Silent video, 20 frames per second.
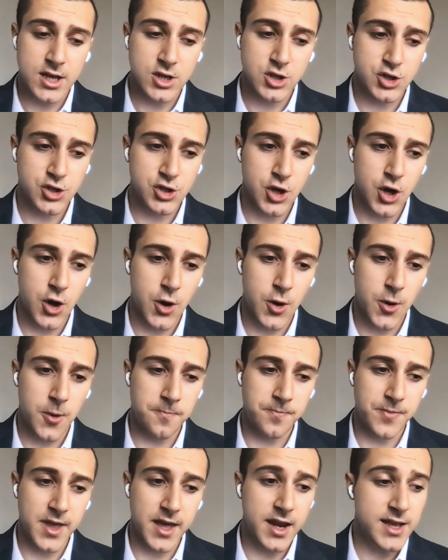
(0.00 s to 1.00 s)

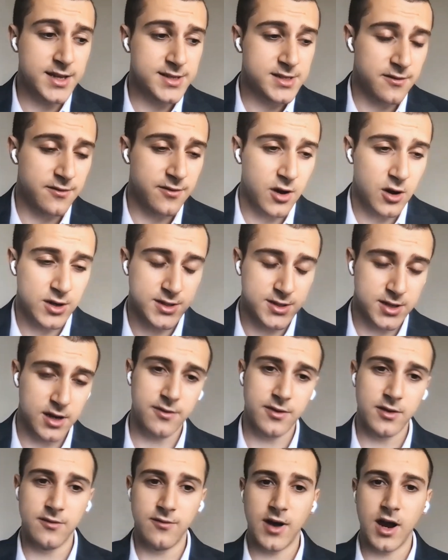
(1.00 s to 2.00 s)
So it is a very
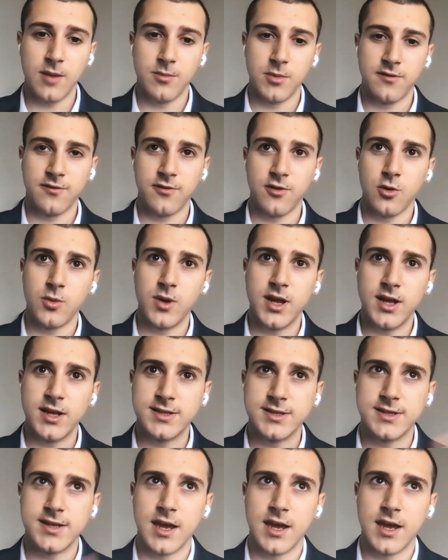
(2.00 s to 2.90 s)
tough environment for REITs.